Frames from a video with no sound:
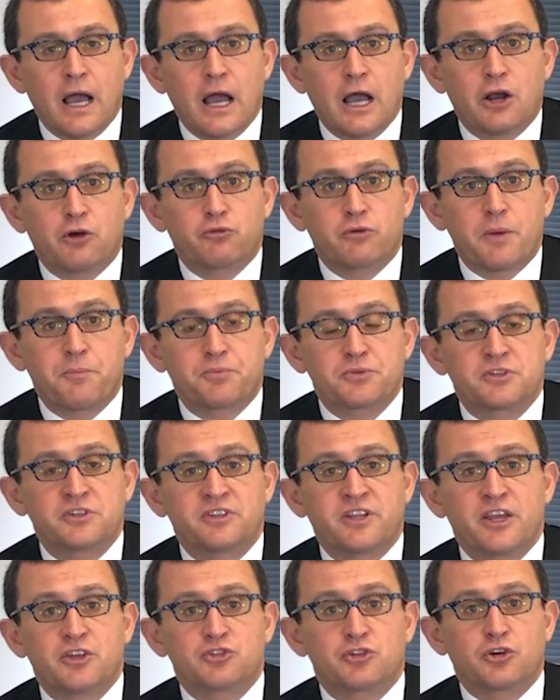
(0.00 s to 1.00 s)
our
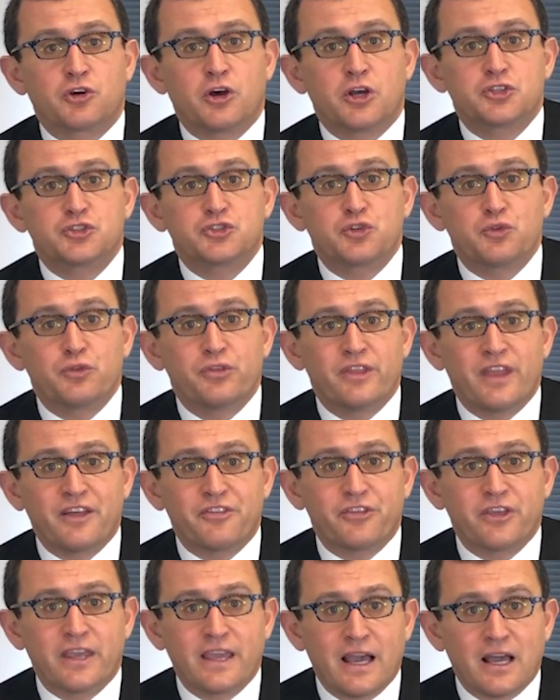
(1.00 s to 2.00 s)
representation costs you
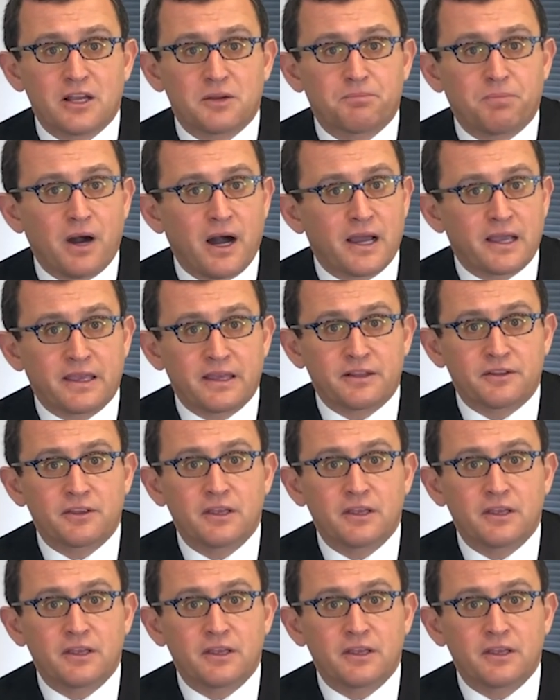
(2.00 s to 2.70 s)
nothing out of pocket.